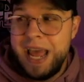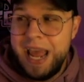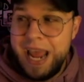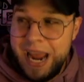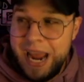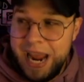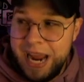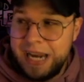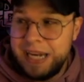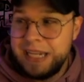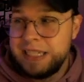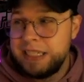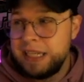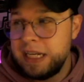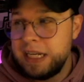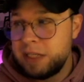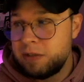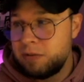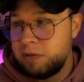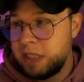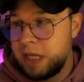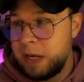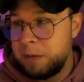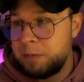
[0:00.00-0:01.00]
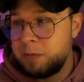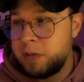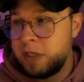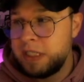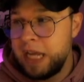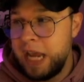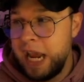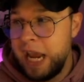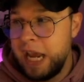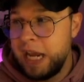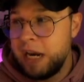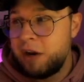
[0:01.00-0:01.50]
86 receptions,
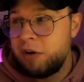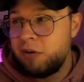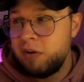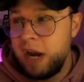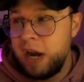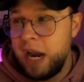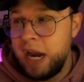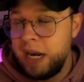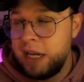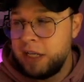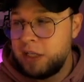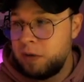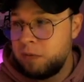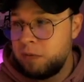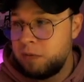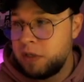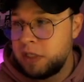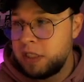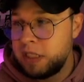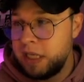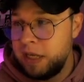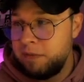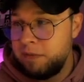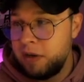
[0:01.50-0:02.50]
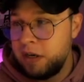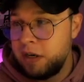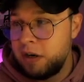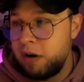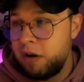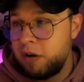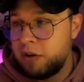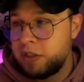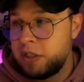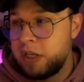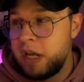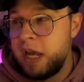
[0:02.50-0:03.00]
882 receiving
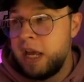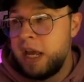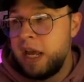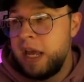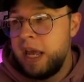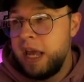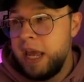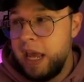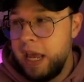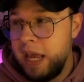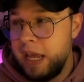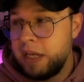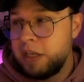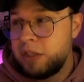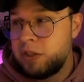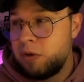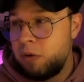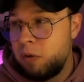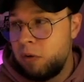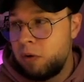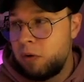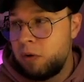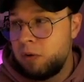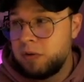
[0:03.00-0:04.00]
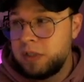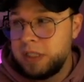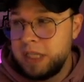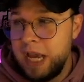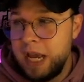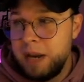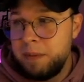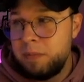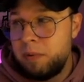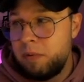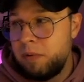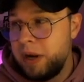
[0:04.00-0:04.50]
yards in total,
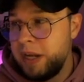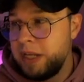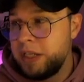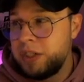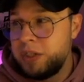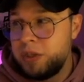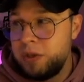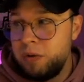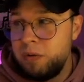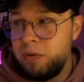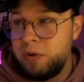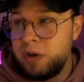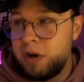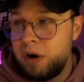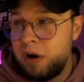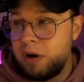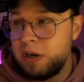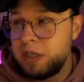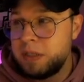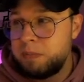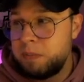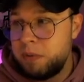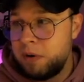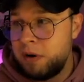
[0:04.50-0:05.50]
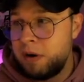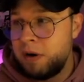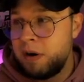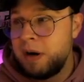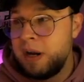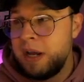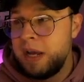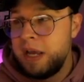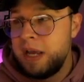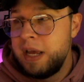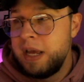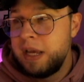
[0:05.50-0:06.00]
10.2 yards per
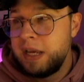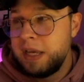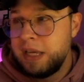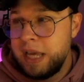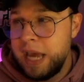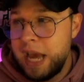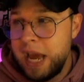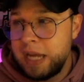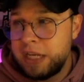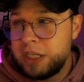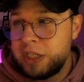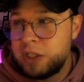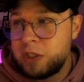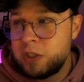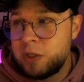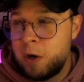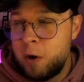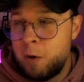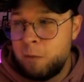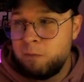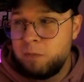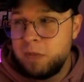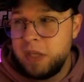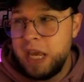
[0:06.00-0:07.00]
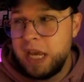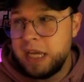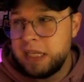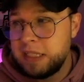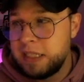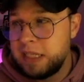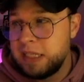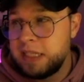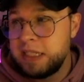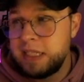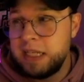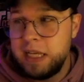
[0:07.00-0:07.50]
catch. So, yes,
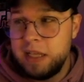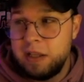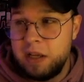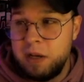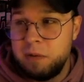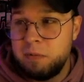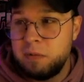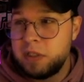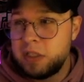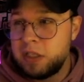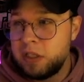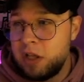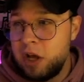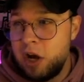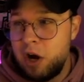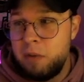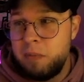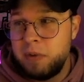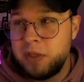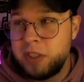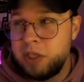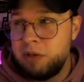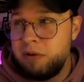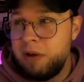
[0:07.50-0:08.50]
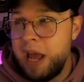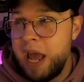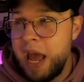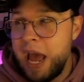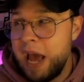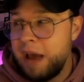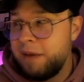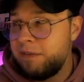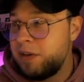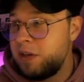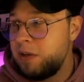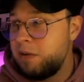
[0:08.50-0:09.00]
the ceiling was low, but you
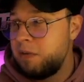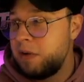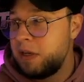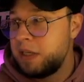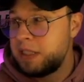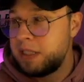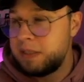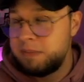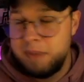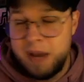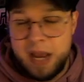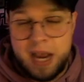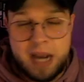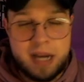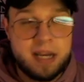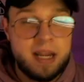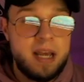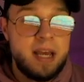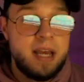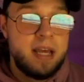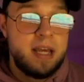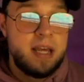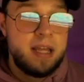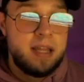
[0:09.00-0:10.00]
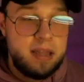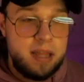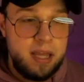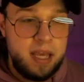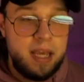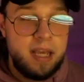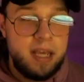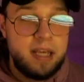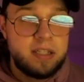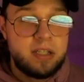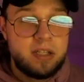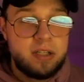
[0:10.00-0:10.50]
have to expect
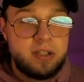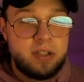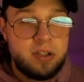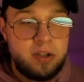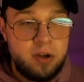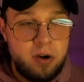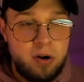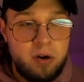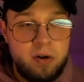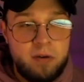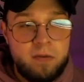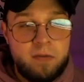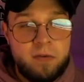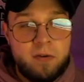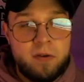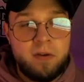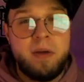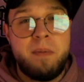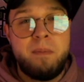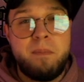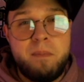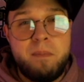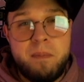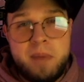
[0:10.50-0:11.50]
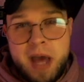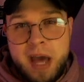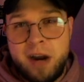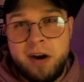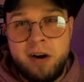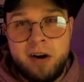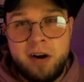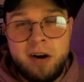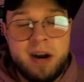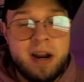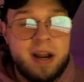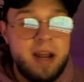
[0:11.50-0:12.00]
things turn for the
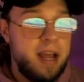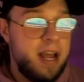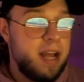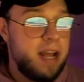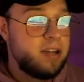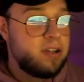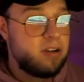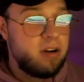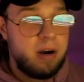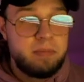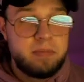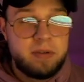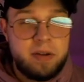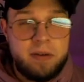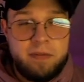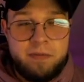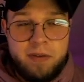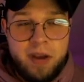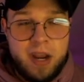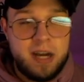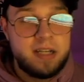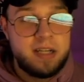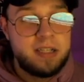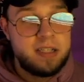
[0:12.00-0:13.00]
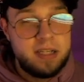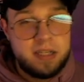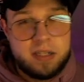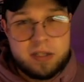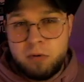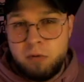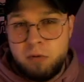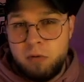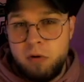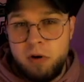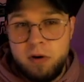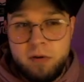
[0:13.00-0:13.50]
better in terms of fantasy
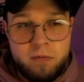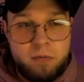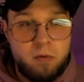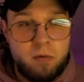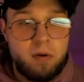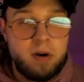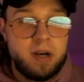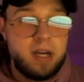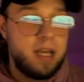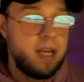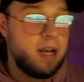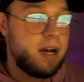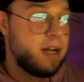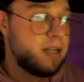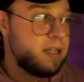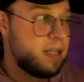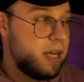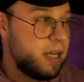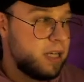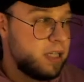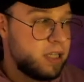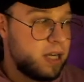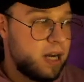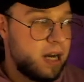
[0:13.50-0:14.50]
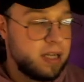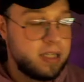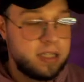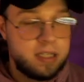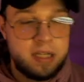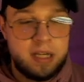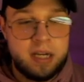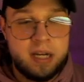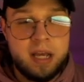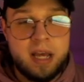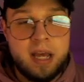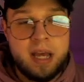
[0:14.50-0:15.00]
scoring for Deontay
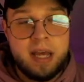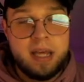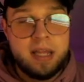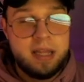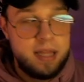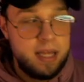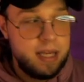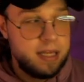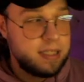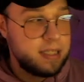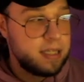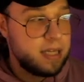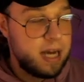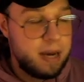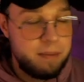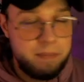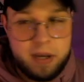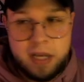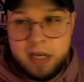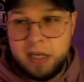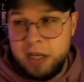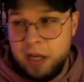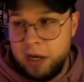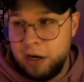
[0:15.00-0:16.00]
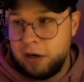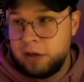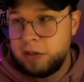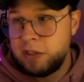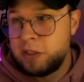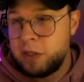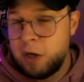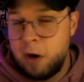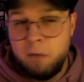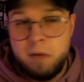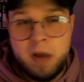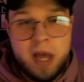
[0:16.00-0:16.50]
Johnson this coming year.
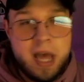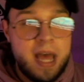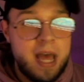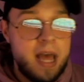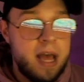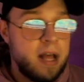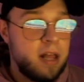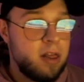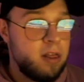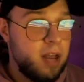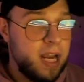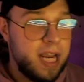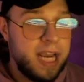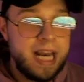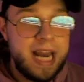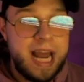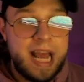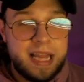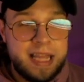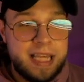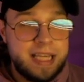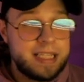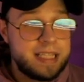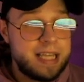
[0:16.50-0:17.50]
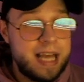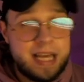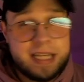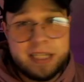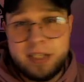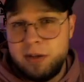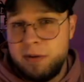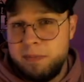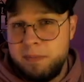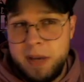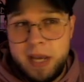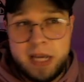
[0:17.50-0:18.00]
So, looking at these last
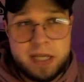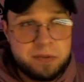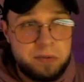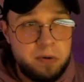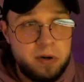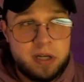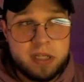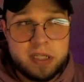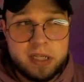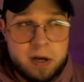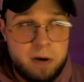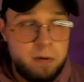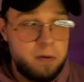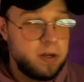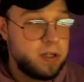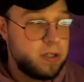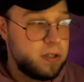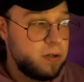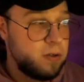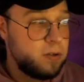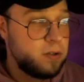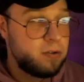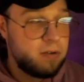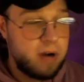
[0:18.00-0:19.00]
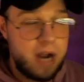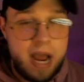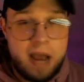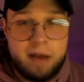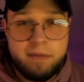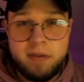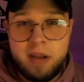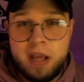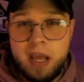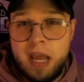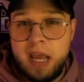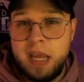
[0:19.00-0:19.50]
two picks, we're just going to
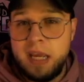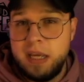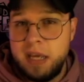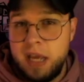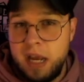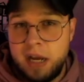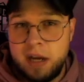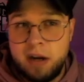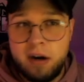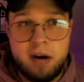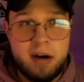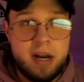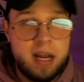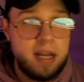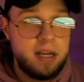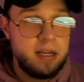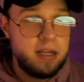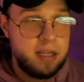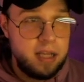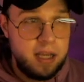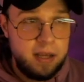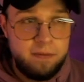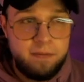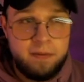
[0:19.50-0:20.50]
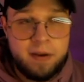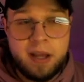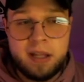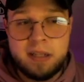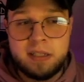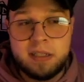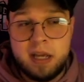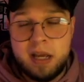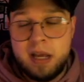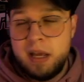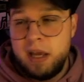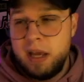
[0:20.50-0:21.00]
draft a kicker and
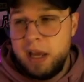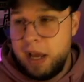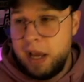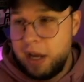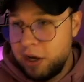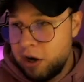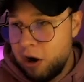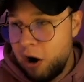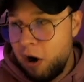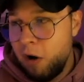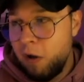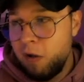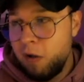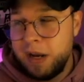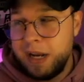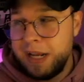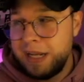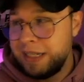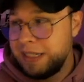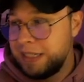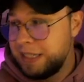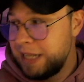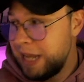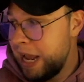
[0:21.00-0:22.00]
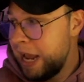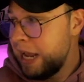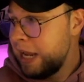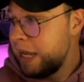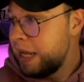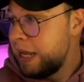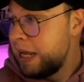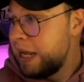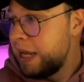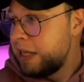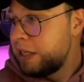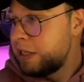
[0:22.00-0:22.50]
defense and call it a day.
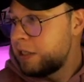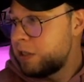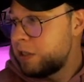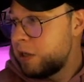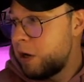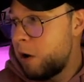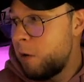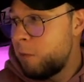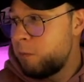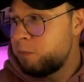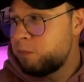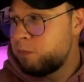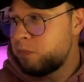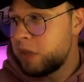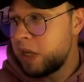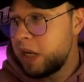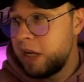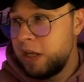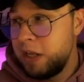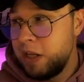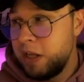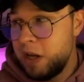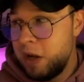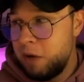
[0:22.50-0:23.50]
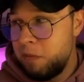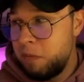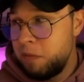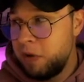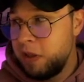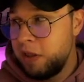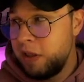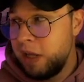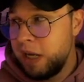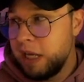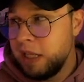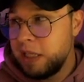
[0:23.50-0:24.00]
So, when
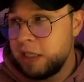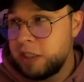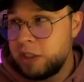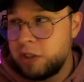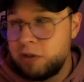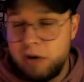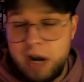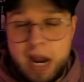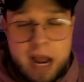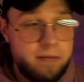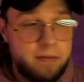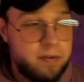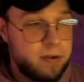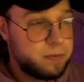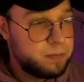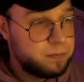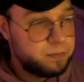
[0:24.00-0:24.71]
we look at this draft,